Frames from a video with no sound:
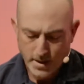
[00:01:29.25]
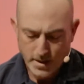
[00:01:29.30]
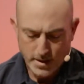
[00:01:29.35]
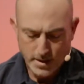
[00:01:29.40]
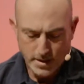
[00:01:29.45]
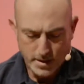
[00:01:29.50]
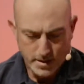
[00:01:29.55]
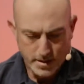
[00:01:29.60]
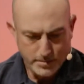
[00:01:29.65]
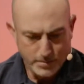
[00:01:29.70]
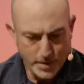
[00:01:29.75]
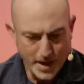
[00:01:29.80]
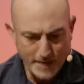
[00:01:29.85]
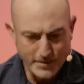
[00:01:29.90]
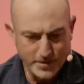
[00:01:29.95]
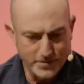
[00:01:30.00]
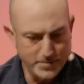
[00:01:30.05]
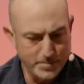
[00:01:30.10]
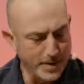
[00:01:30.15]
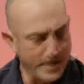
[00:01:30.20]

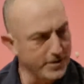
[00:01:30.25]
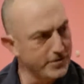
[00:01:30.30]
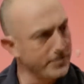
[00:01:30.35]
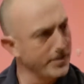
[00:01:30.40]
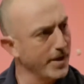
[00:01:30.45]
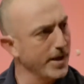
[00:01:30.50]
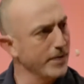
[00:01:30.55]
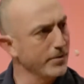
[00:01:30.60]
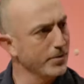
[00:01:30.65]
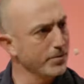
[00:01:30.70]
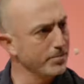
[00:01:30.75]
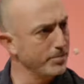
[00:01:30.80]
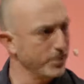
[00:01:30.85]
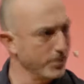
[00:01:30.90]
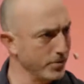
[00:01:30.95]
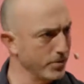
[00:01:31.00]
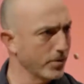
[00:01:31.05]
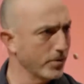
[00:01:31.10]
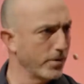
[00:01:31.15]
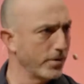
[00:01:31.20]
private spaceflight with
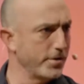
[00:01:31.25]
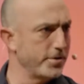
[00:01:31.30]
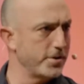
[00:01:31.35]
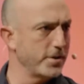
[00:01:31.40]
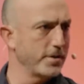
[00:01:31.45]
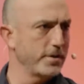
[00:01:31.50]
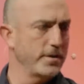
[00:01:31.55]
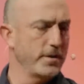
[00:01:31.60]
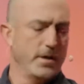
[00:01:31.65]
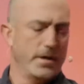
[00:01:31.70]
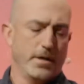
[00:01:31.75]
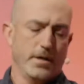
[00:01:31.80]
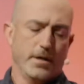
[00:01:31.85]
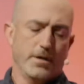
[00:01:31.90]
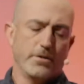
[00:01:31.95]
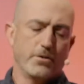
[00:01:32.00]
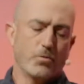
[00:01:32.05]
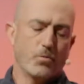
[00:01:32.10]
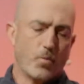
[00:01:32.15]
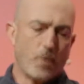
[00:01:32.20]
Blue Origin,
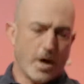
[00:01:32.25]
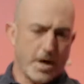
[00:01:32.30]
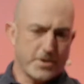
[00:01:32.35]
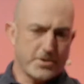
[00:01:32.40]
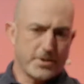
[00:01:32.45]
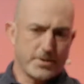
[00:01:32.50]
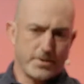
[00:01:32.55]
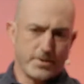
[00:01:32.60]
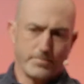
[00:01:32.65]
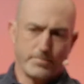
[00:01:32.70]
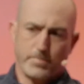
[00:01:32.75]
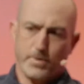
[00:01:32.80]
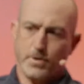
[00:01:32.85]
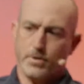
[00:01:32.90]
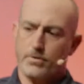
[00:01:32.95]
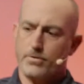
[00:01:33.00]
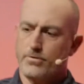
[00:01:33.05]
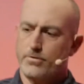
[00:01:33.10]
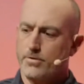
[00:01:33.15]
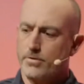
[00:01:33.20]
the Washington
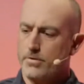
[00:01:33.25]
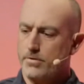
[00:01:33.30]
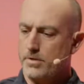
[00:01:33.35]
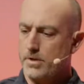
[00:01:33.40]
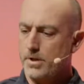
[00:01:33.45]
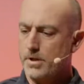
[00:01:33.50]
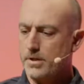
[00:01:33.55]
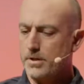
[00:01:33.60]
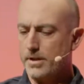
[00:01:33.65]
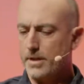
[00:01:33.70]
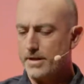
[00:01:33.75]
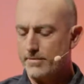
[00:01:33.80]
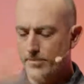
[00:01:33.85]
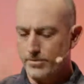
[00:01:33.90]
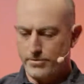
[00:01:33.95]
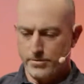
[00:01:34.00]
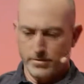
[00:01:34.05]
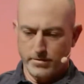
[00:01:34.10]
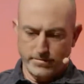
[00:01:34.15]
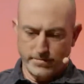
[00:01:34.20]
Post,
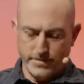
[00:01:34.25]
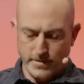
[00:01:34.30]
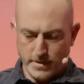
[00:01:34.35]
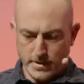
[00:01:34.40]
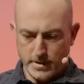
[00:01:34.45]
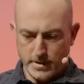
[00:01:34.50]
levels of